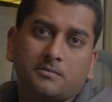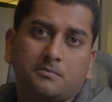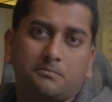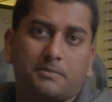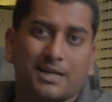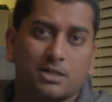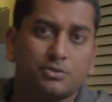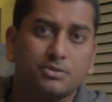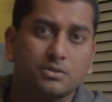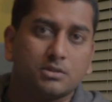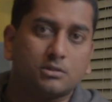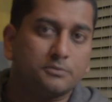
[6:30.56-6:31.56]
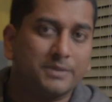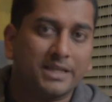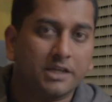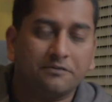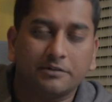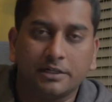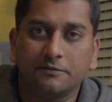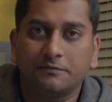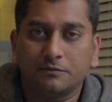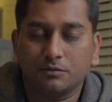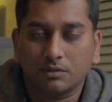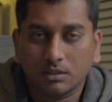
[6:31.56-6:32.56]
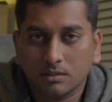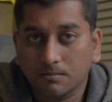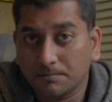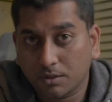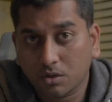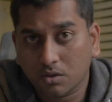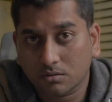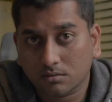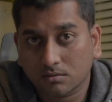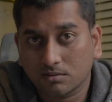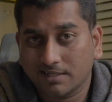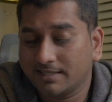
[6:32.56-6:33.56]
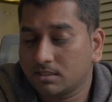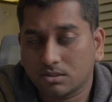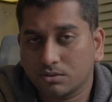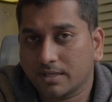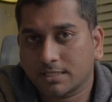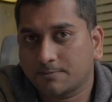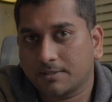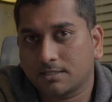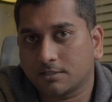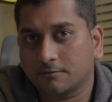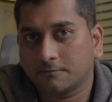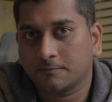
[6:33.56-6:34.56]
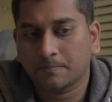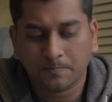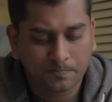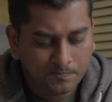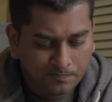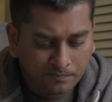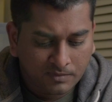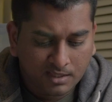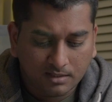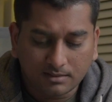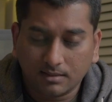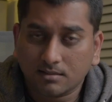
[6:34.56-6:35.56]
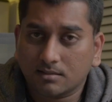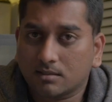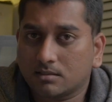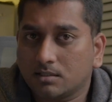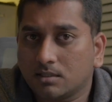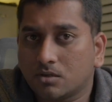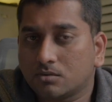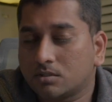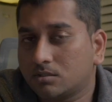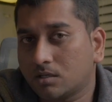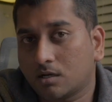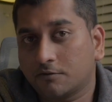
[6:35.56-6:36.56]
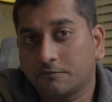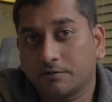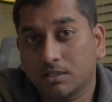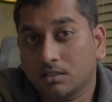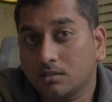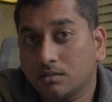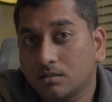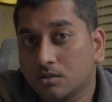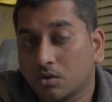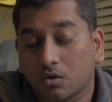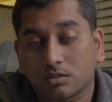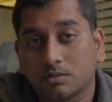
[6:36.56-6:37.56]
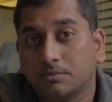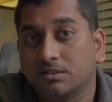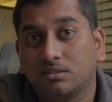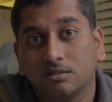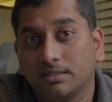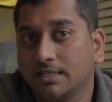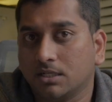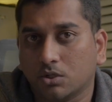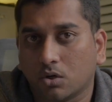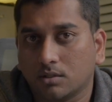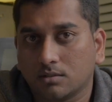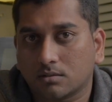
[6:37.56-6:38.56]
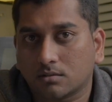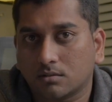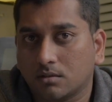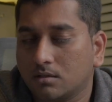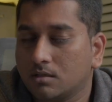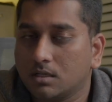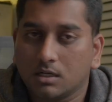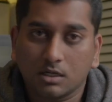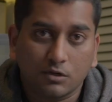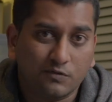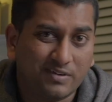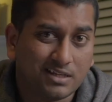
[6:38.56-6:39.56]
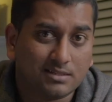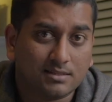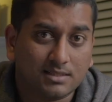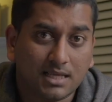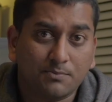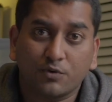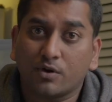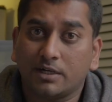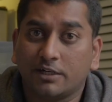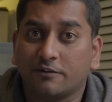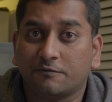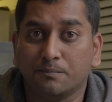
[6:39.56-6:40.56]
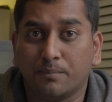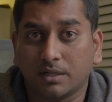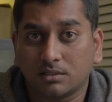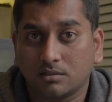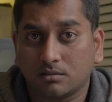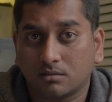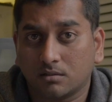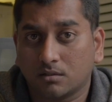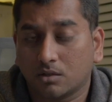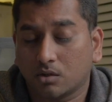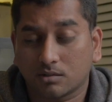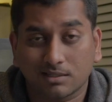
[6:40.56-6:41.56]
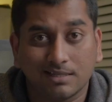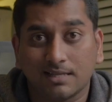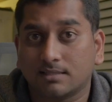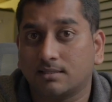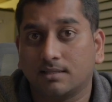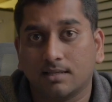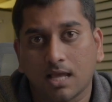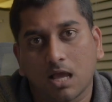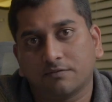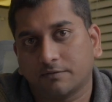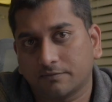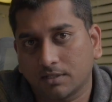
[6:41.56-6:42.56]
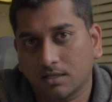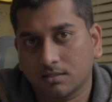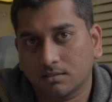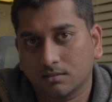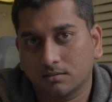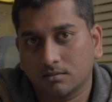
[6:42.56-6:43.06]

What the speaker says: But I don't use it to make everyday food because it's too expensive. This 16-ounce jar of ghee costs about $13, whereas the same quantity of butter costs less than half of that.